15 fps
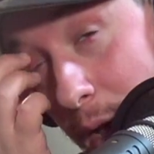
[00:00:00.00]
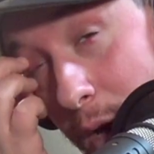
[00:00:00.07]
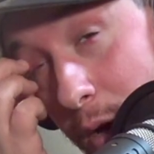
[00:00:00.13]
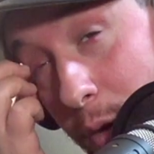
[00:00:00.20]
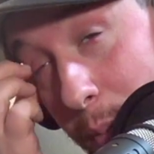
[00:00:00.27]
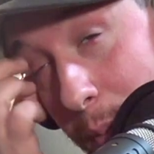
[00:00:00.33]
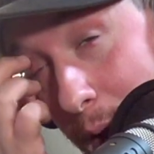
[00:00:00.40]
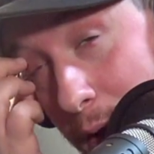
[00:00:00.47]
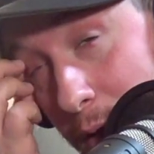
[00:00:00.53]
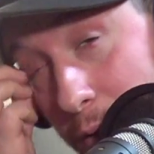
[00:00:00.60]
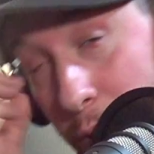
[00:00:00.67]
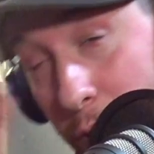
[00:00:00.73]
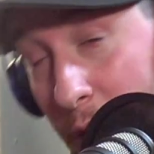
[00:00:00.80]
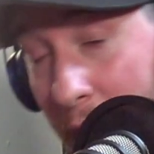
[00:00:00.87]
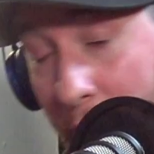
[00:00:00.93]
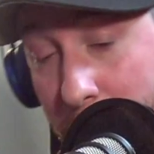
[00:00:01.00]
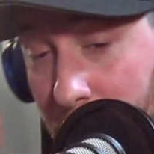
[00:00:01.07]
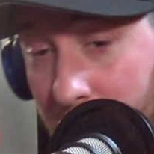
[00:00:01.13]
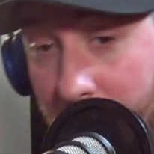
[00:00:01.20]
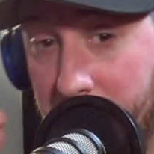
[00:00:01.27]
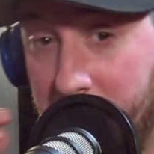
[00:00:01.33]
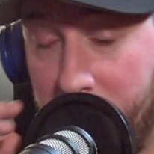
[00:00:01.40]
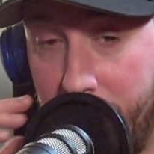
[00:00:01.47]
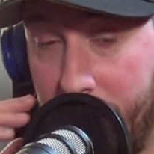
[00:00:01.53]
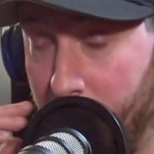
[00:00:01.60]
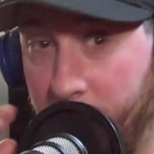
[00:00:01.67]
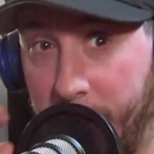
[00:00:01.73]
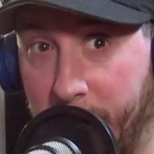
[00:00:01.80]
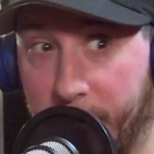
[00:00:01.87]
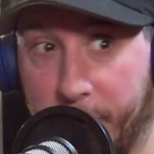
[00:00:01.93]
I don't know, back in 2000 something, but it
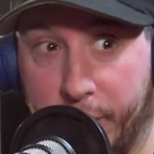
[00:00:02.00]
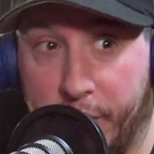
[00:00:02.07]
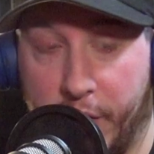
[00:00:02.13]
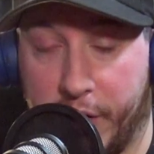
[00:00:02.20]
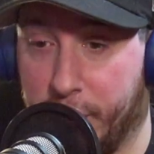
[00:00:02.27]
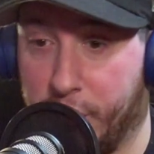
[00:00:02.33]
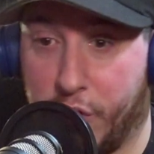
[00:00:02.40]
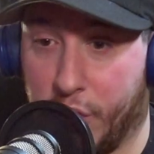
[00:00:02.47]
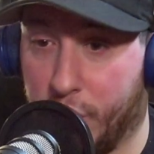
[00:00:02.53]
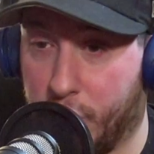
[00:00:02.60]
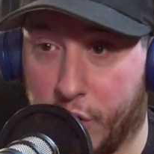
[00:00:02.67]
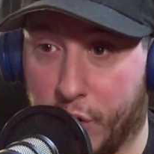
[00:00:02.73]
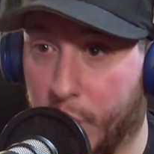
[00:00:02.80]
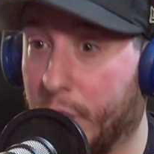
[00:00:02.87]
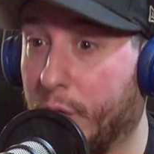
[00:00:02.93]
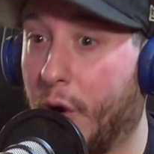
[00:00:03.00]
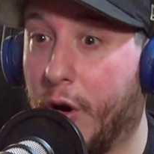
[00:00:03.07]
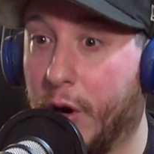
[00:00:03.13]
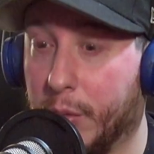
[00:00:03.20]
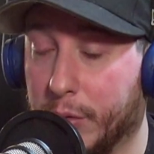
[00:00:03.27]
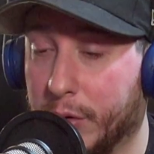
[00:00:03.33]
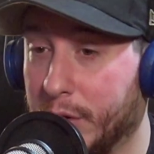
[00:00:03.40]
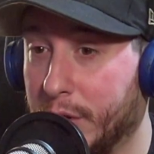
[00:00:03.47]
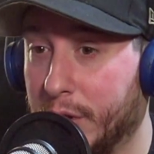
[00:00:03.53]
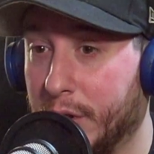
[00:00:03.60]
was like a fucking shit show. It was horrible.